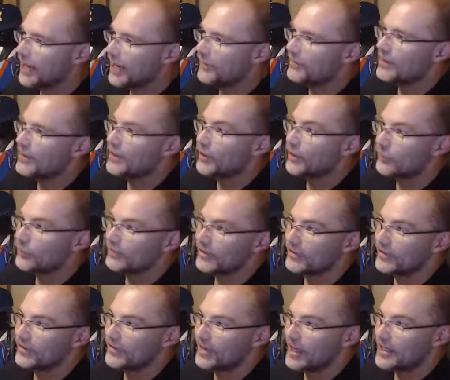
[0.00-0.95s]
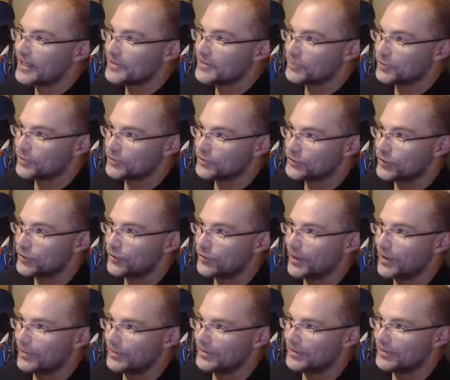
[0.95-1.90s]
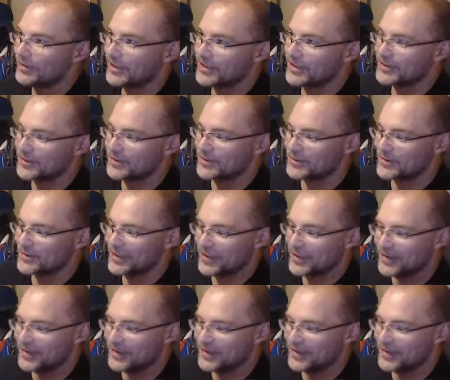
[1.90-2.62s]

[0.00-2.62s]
hopefully the ice will show up as soon as we go live.